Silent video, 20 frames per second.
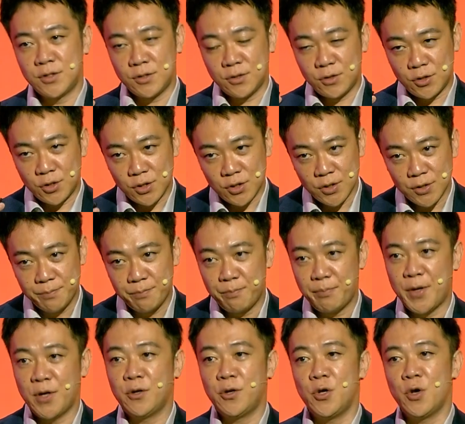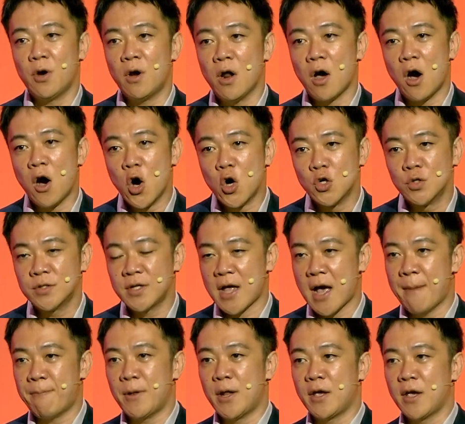to build your own
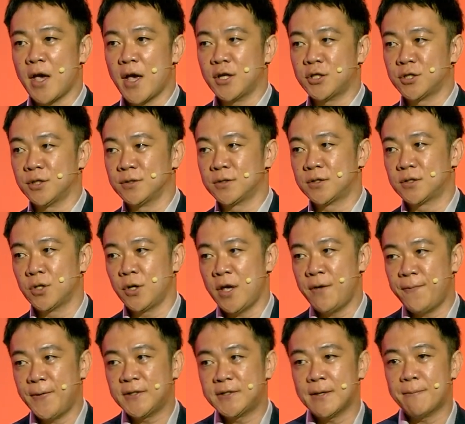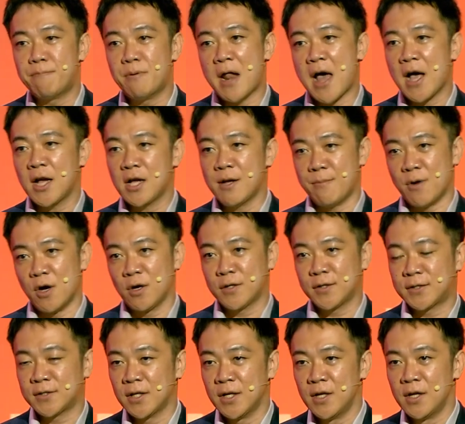applications. So if it's a black
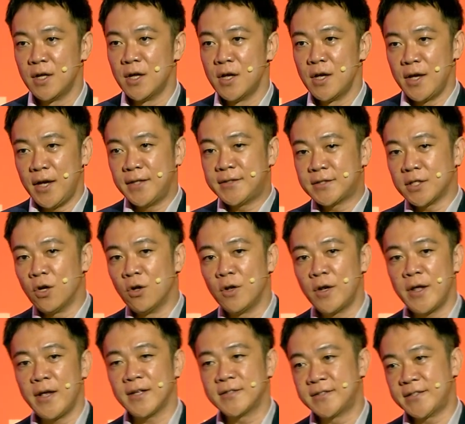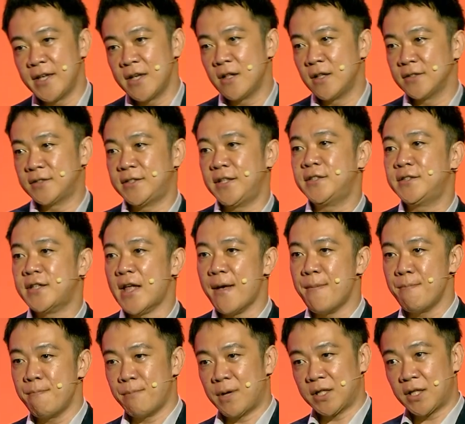box, it's only a single
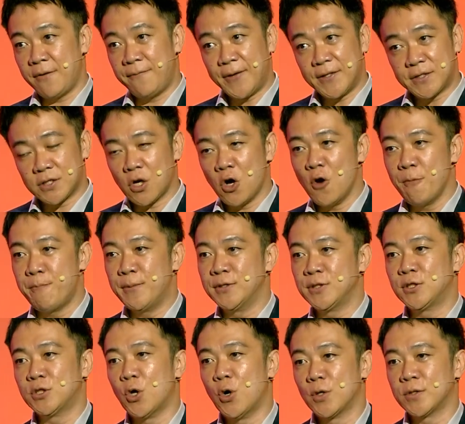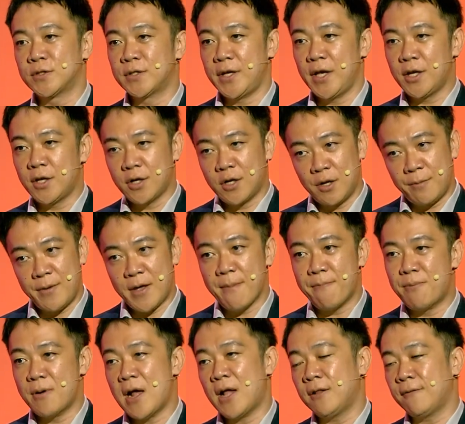system. But if it's open source, it could be a
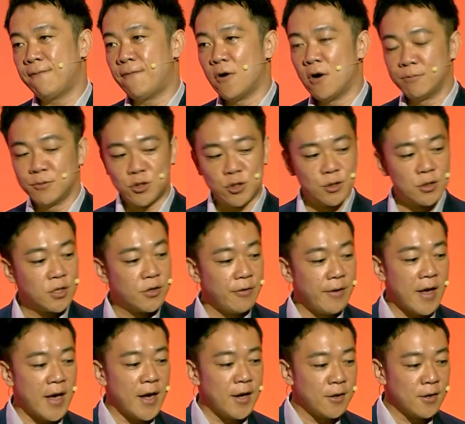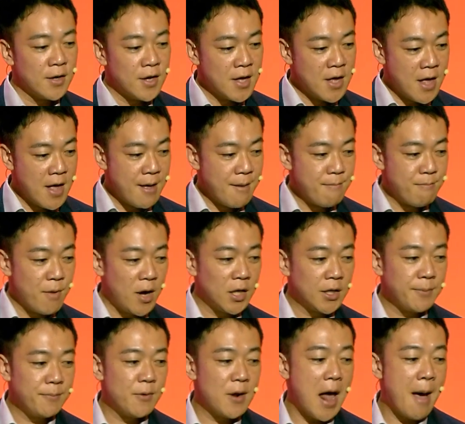platform to create
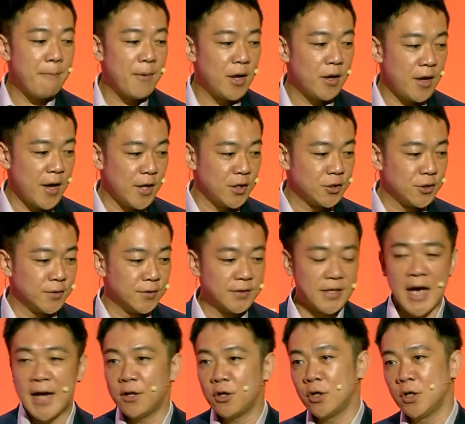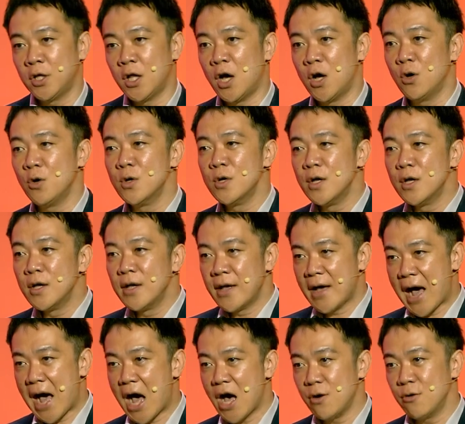multiple applications. I don't know
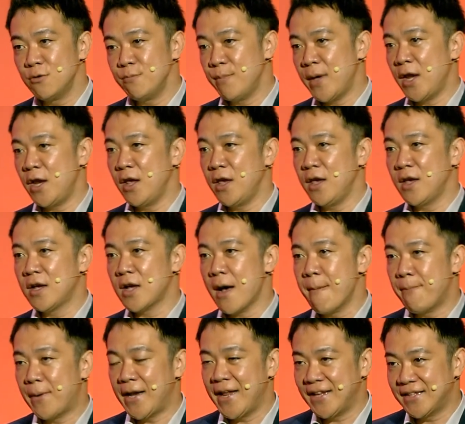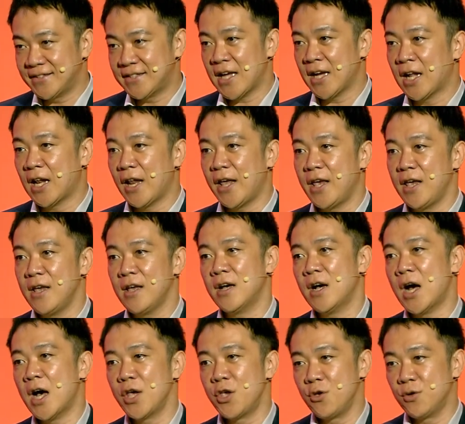how many companies exactly
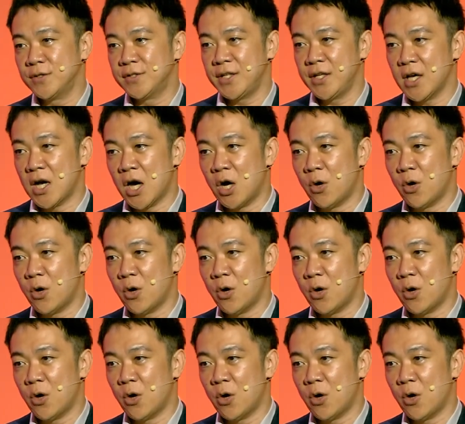are using